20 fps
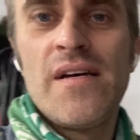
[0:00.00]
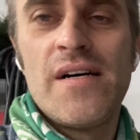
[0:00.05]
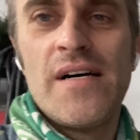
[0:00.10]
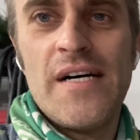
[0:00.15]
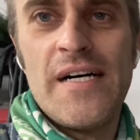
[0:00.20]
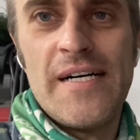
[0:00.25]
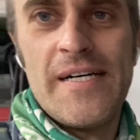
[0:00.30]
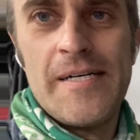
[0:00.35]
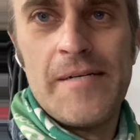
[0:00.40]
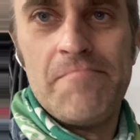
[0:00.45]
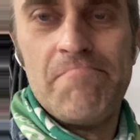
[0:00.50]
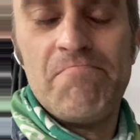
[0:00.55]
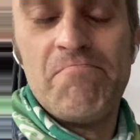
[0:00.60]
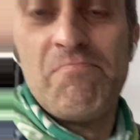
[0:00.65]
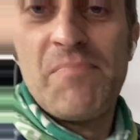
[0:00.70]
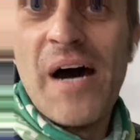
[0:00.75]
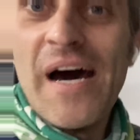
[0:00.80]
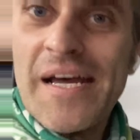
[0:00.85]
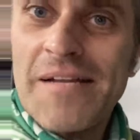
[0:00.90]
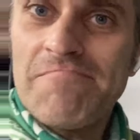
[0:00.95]

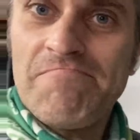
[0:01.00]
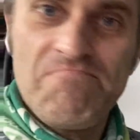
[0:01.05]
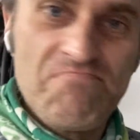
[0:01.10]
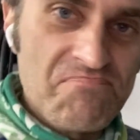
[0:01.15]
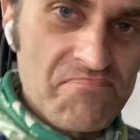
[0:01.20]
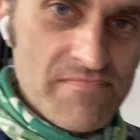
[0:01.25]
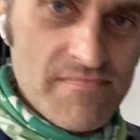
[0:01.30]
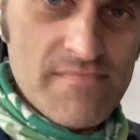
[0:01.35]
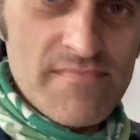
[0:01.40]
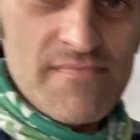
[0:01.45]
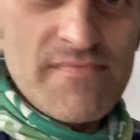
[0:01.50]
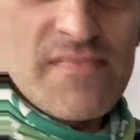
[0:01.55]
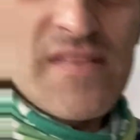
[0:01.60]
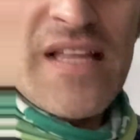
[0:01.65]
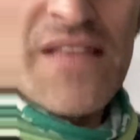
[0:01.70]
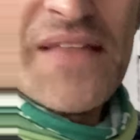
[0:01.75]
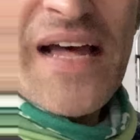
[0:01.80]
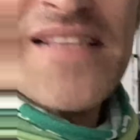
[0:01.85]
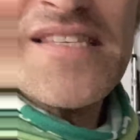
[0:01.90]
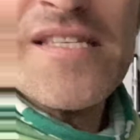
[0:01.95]
But
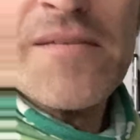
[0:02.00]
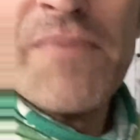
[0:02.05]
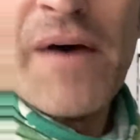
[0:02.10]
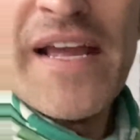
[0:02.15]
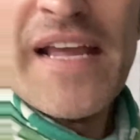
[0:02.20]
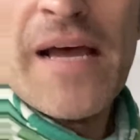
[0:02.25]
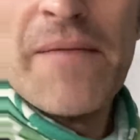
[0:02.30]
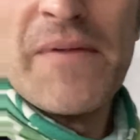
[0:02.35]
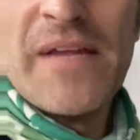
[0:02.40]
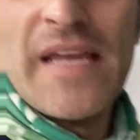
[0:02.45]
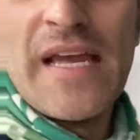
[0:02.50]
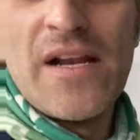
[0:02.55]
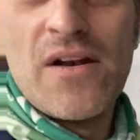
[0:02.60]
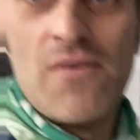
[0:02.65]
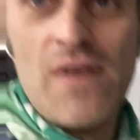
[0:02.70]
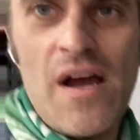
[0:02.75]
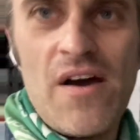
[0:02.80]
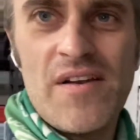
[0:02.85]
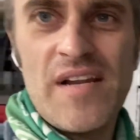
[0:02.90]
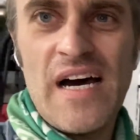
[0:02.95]
that's the bike I've been getting
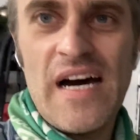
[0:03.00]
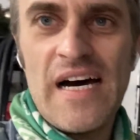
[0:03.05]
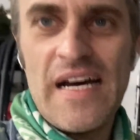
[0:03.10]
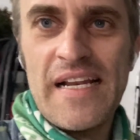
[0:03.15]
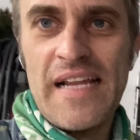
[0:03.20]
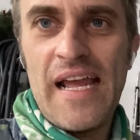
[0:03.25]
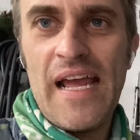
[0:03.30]
around on.